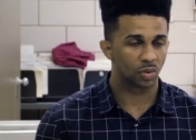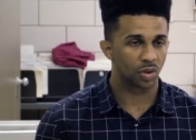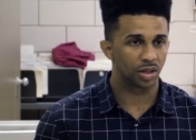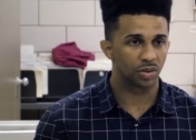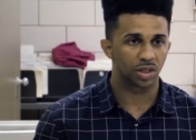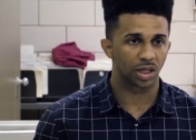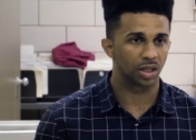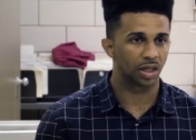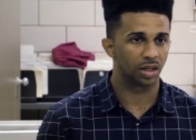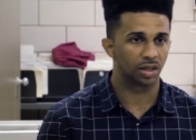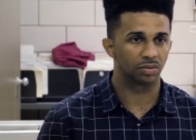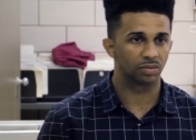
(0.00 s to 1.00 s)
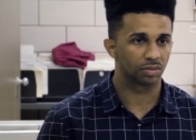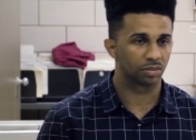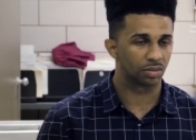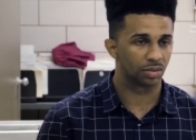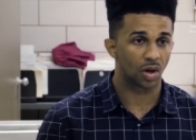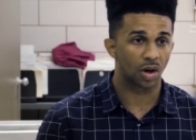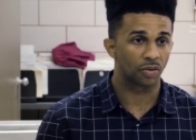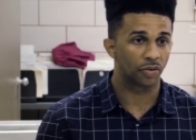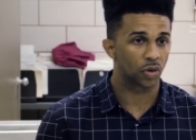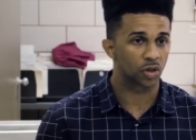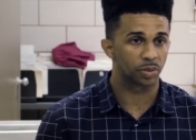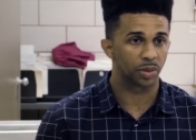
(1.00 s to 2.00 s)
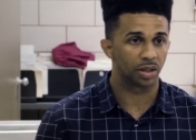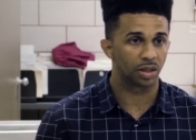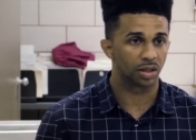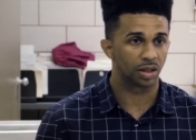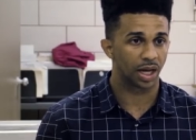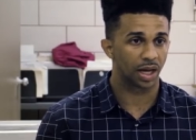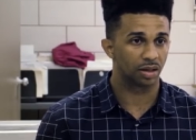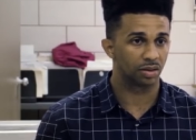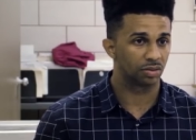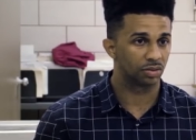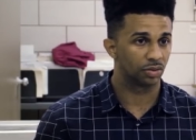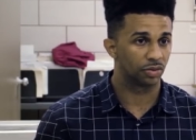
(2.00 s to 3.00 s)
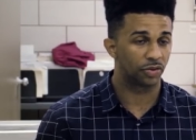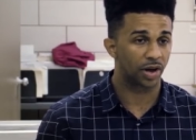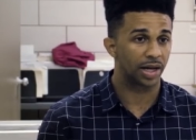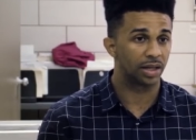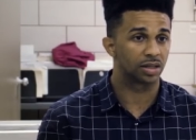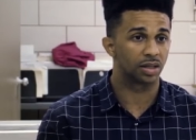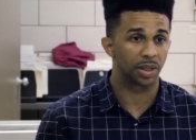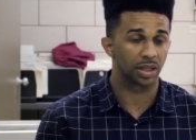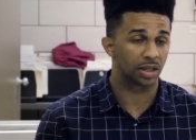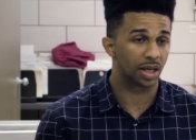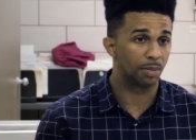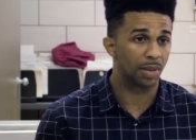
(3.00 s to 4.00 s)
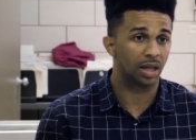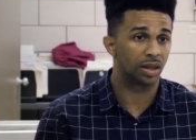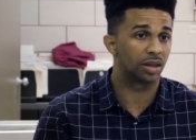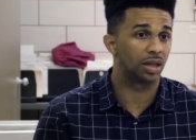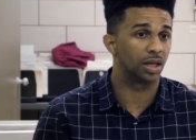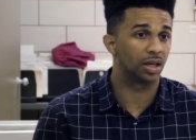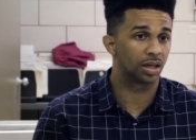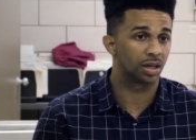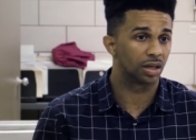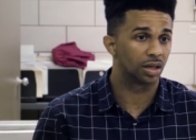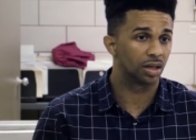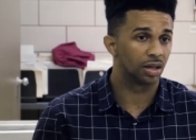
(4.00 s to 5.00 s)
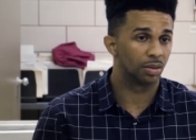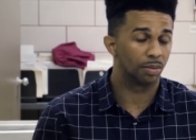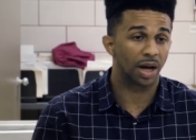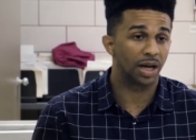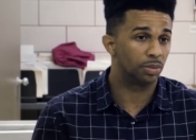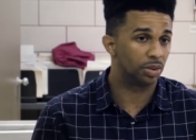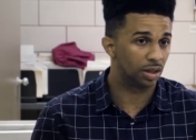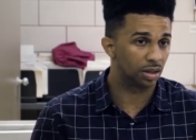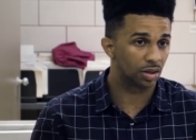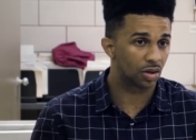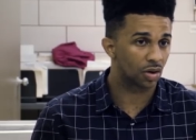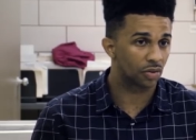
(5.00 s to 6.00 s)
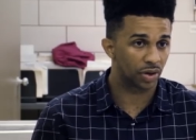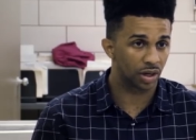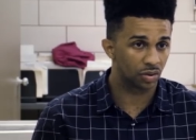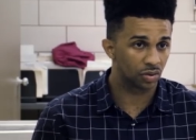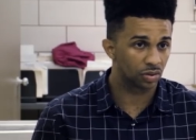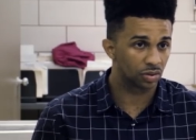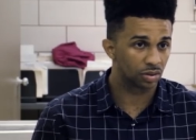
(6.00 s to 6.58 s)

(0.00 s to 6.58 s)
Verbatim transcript: What are you telling law enforcement that finds something that they may think might be carfentanil?